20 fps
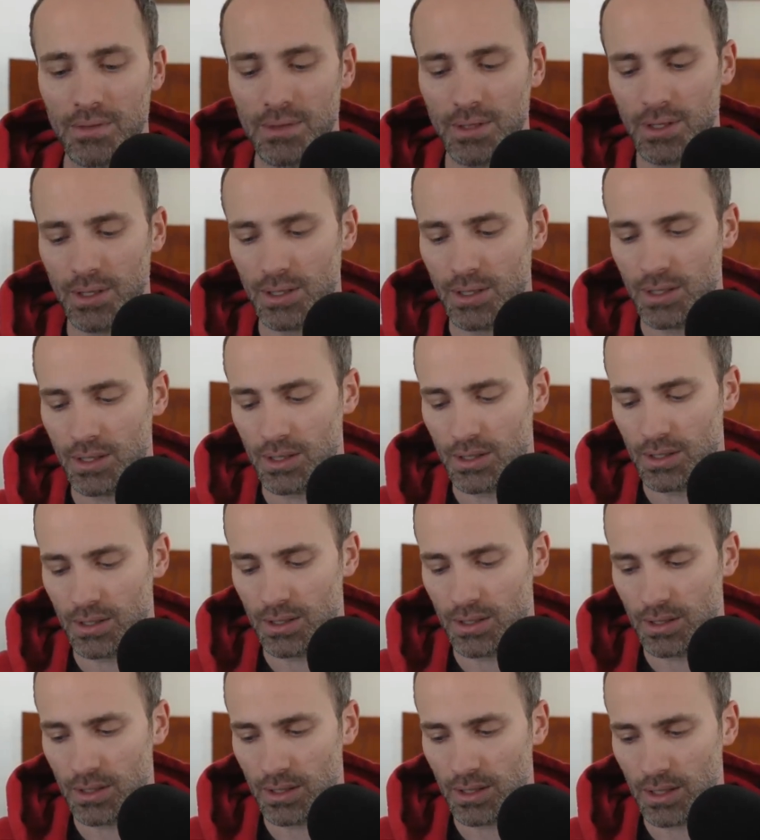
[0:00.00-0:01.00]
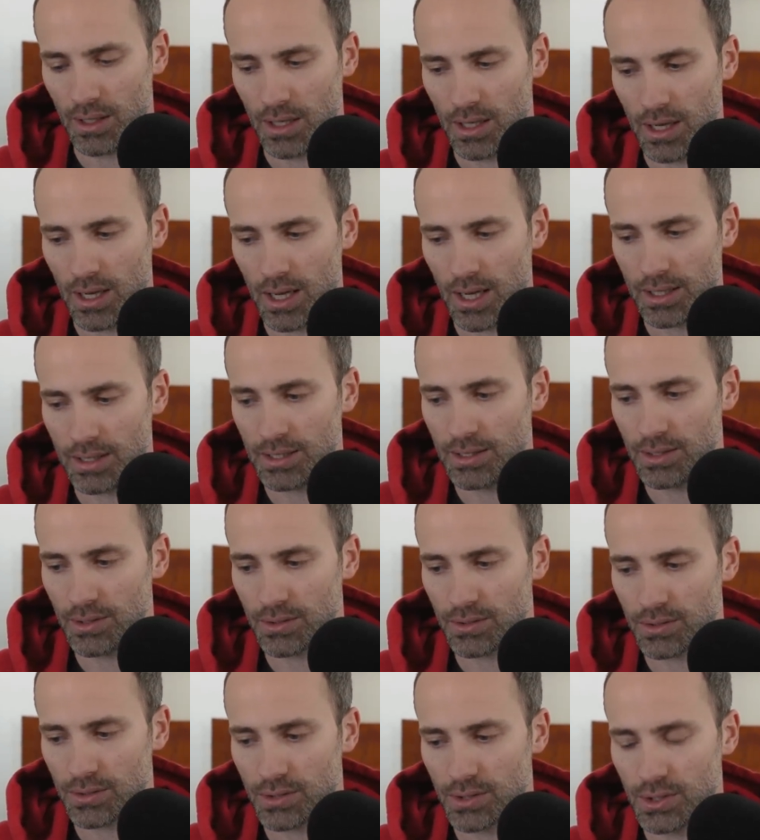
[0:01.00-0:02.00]
The I think
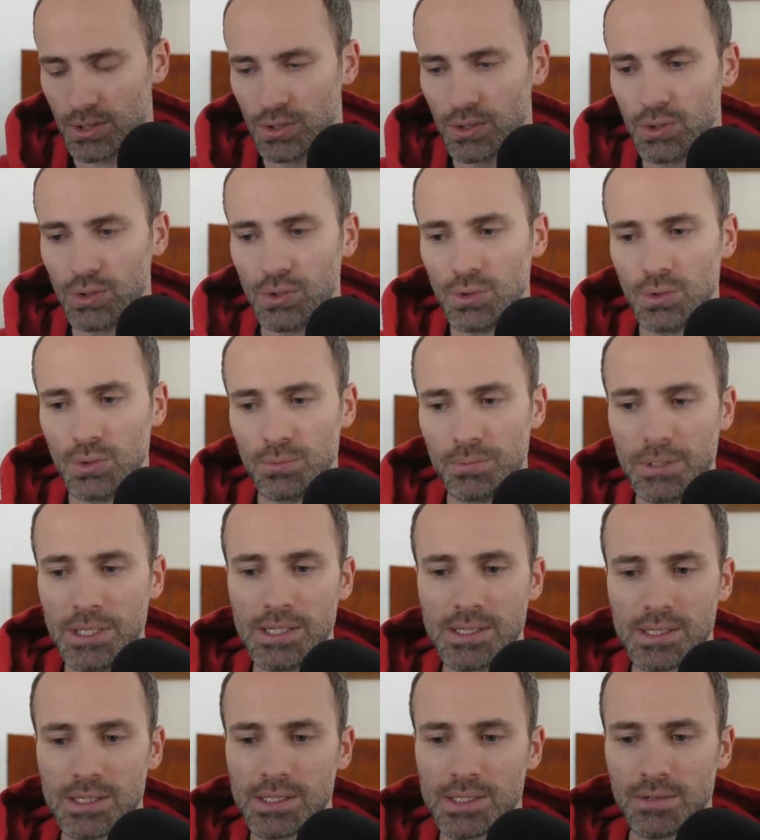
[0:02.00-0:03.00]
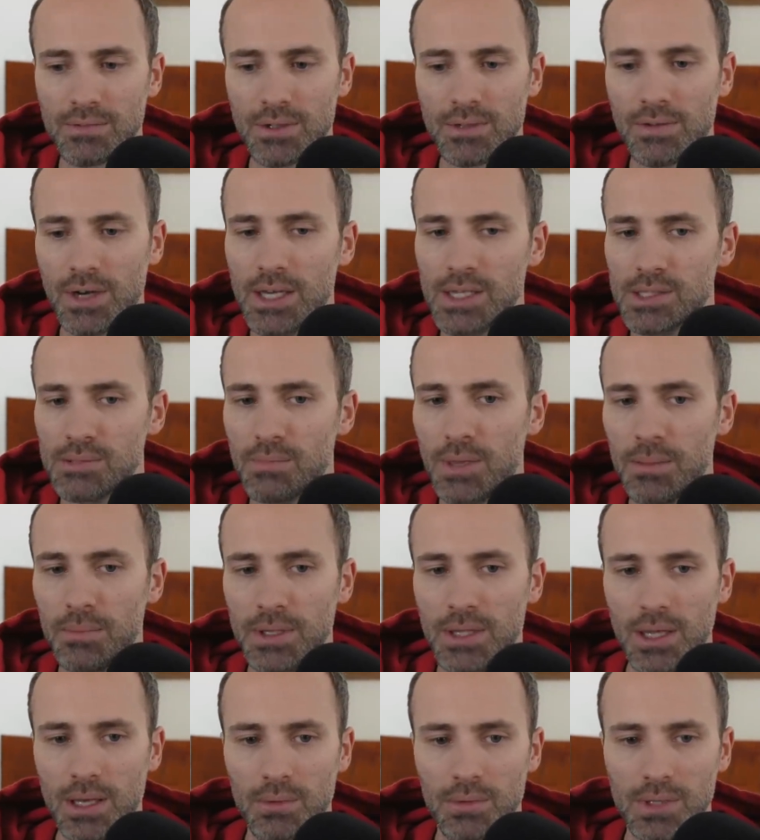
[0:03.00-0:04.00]
there are two pieces of advice
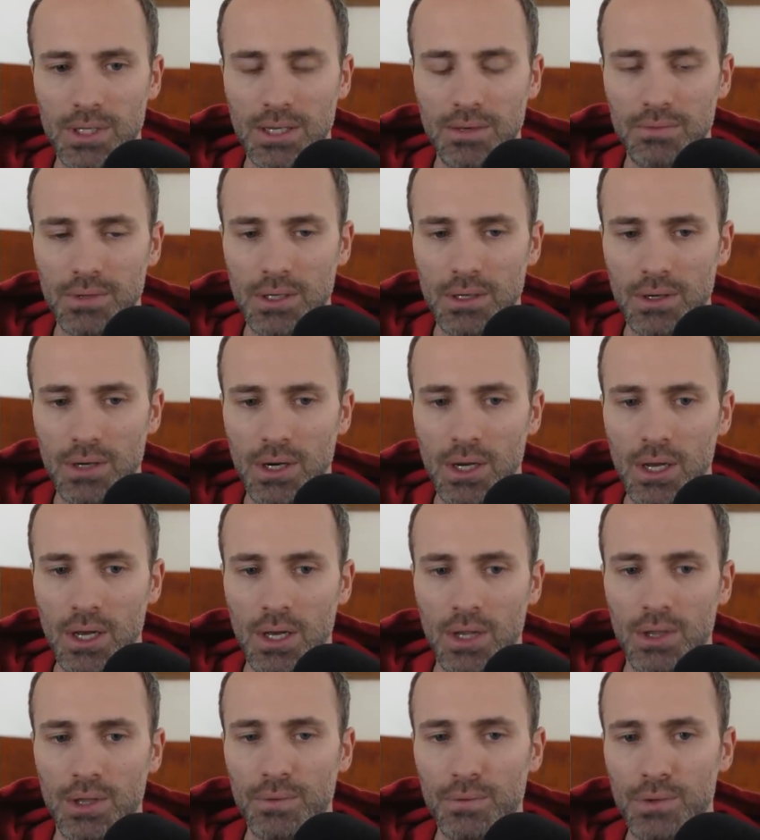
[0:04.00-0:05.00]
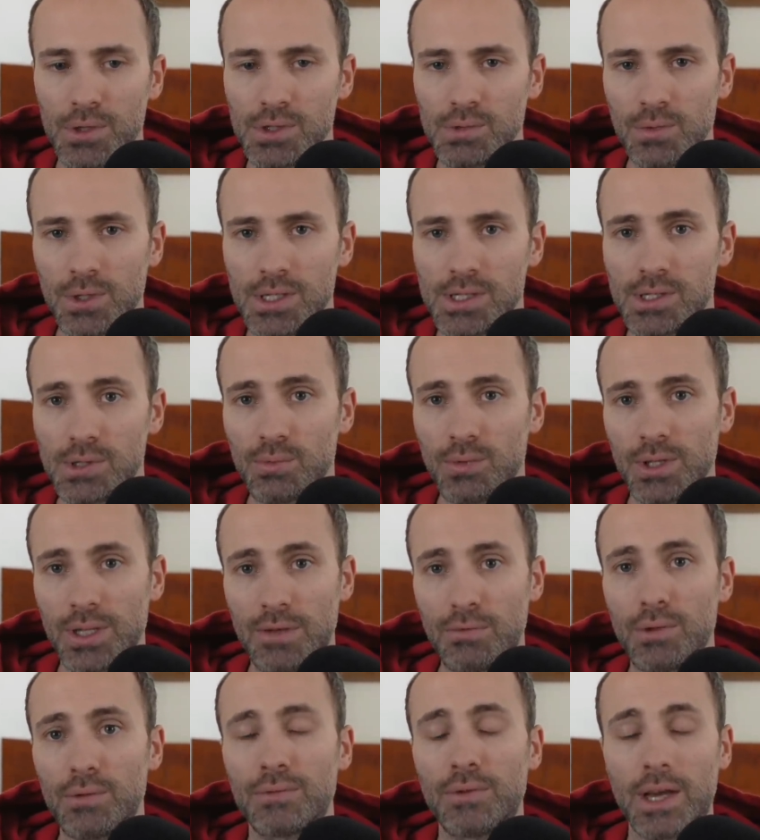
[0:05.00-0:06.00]
maybe that I would give here. The first one is you will
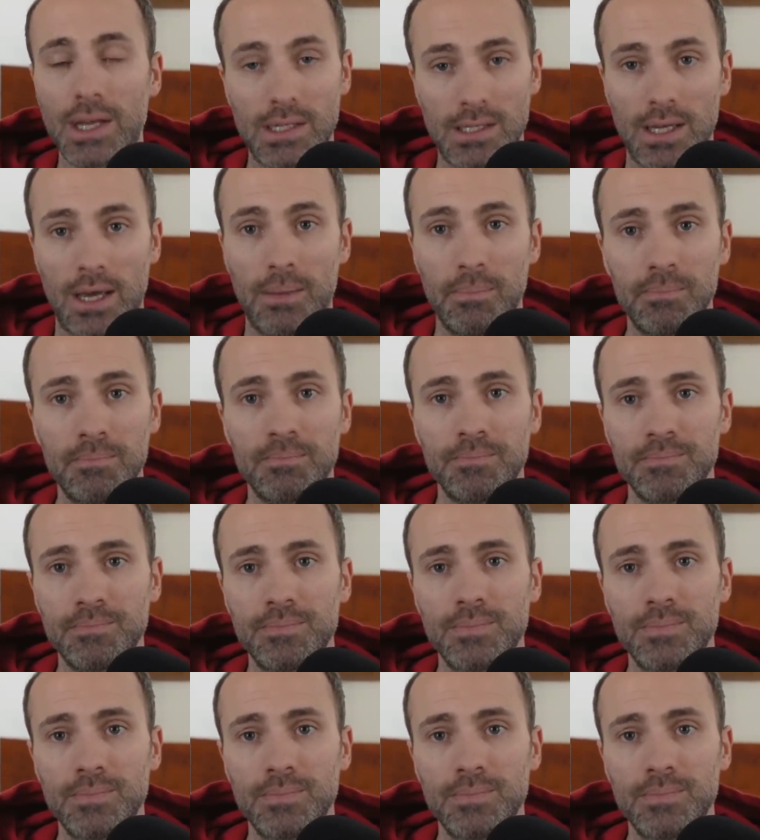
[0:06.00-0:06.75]
never find time.